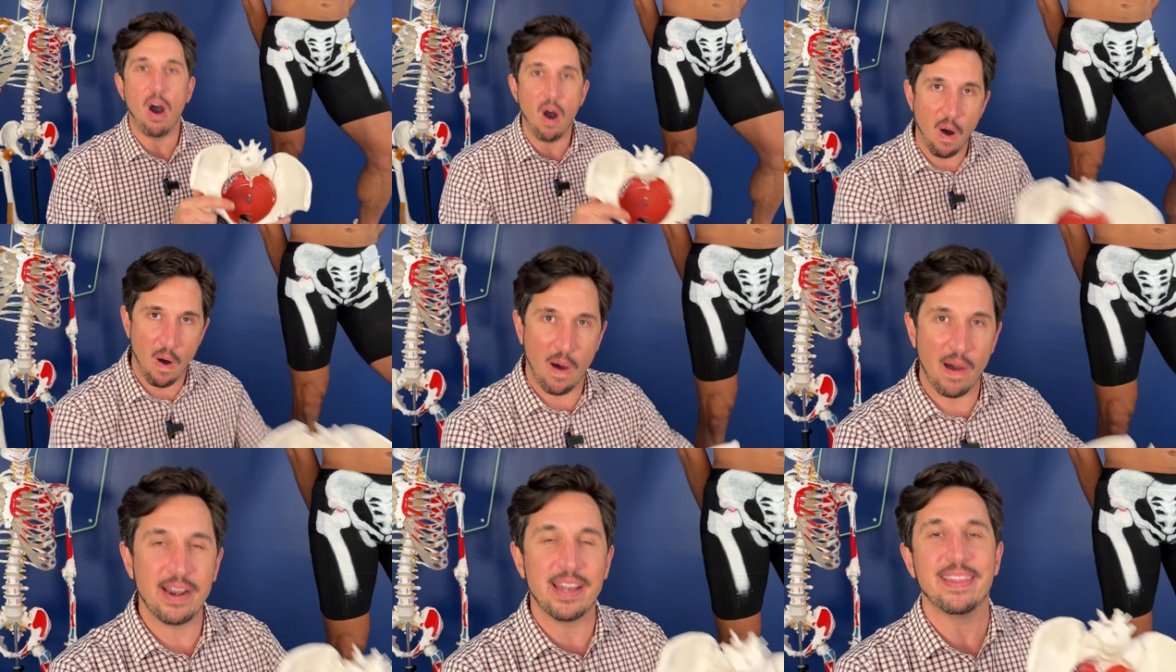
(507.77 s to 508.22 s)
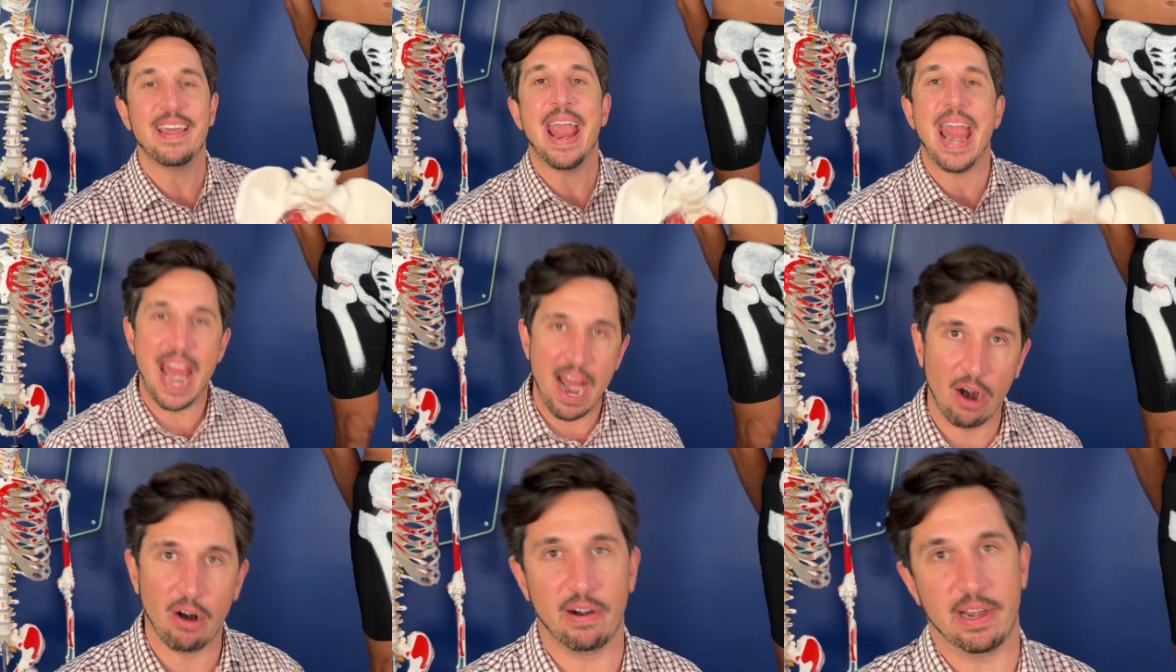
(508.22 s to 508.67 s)
onto the
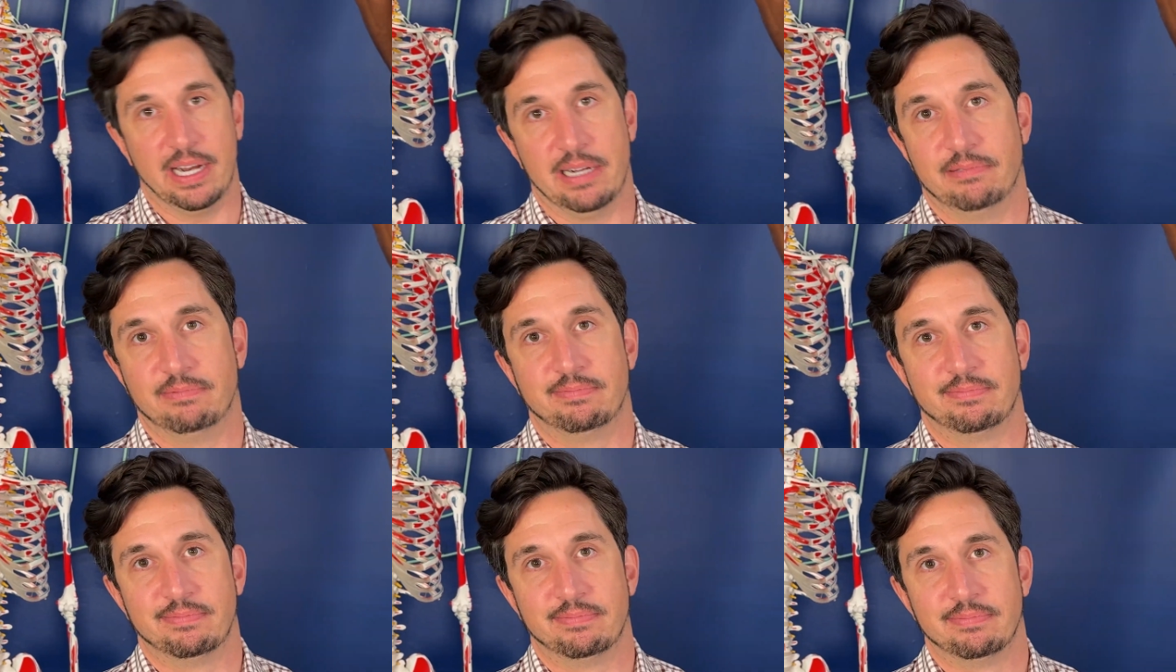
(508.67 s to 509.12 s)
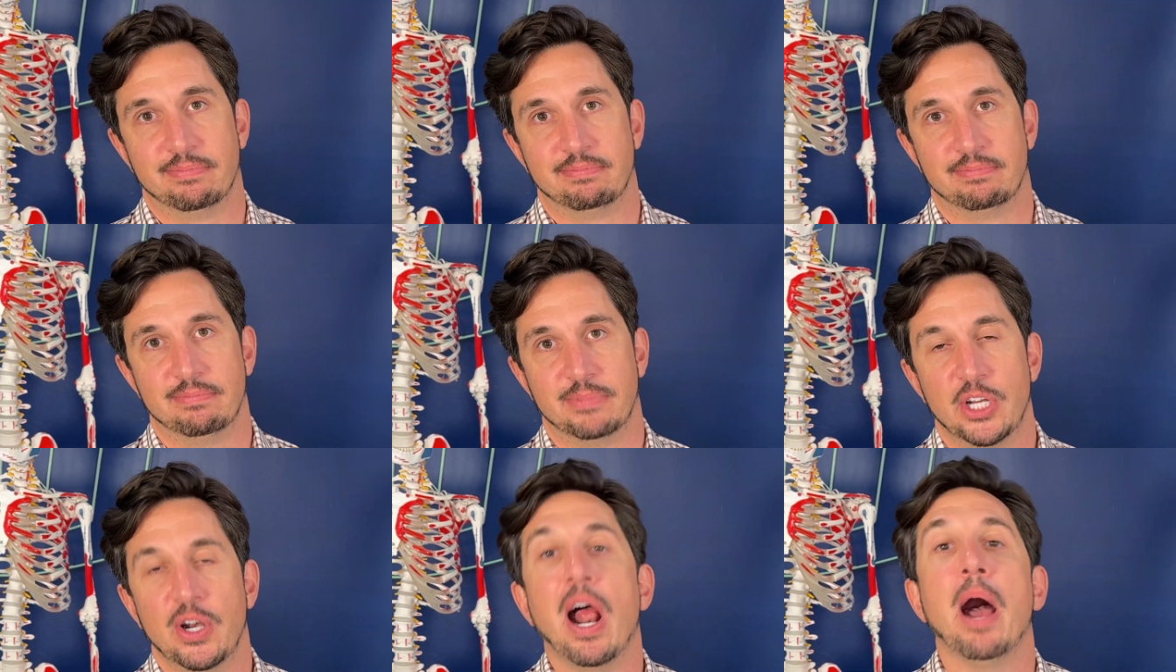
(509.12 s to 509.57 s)
area.
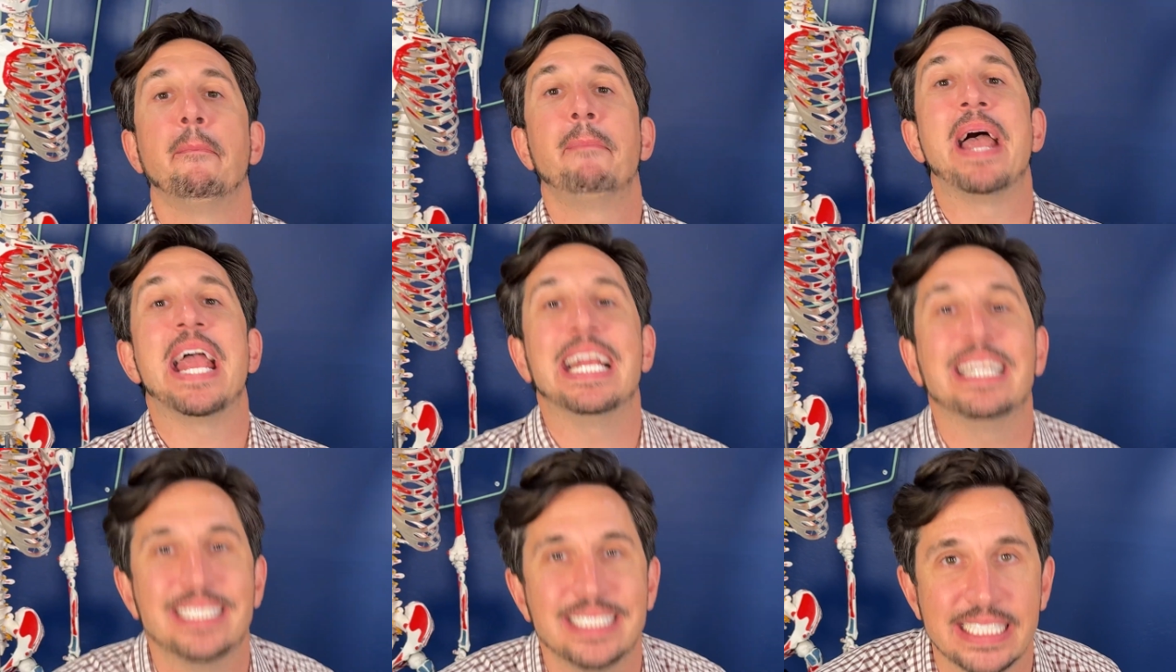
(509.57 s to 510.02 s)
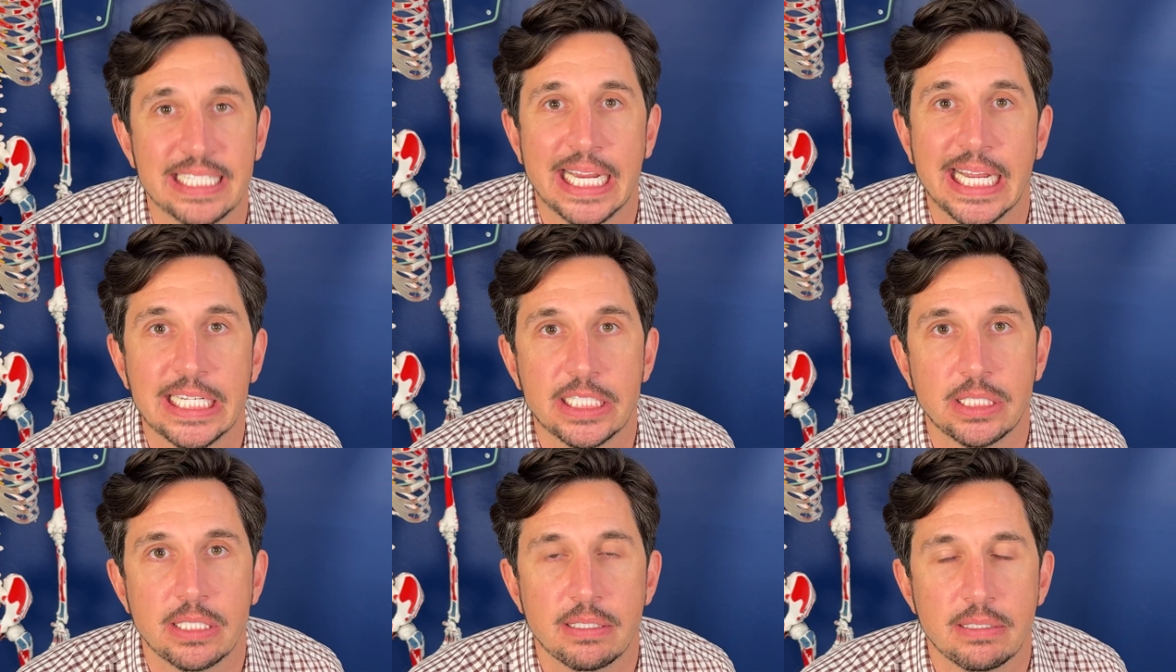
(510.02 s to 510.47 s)
You're outpacing
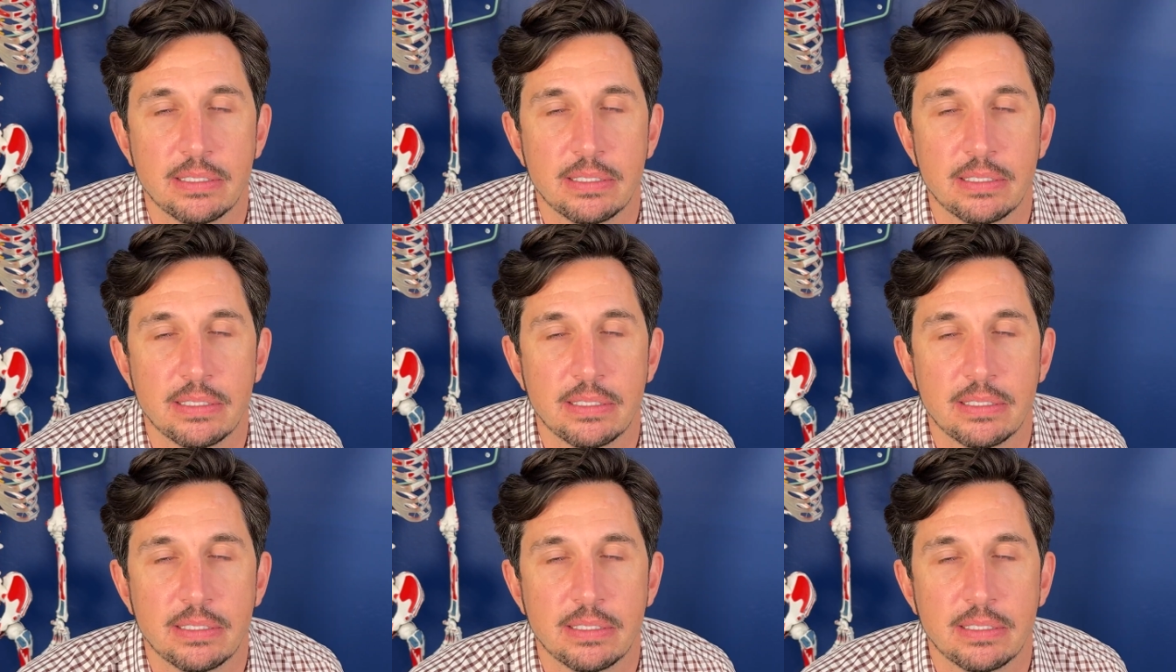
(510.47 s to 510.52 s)
it.